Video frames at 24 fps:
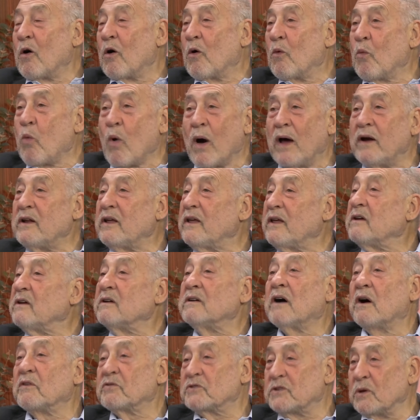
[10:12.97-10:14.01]
One, he
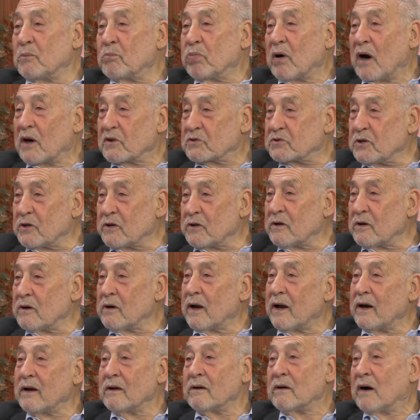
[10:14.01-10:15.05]
loves to bluster
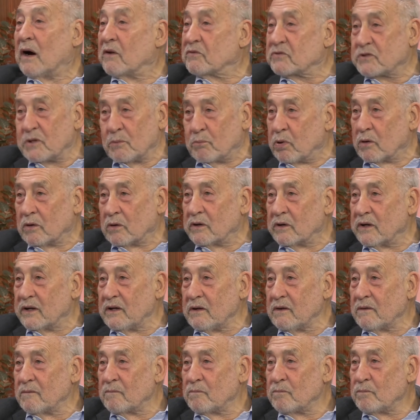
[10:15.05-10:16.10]
and he loves to
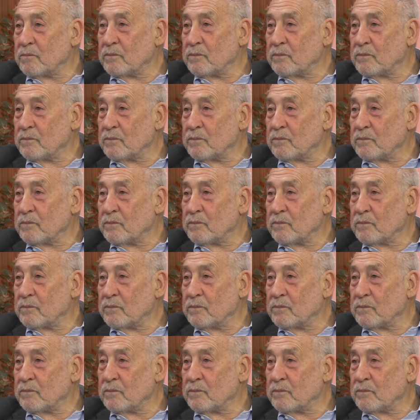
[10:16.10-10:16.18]
bully.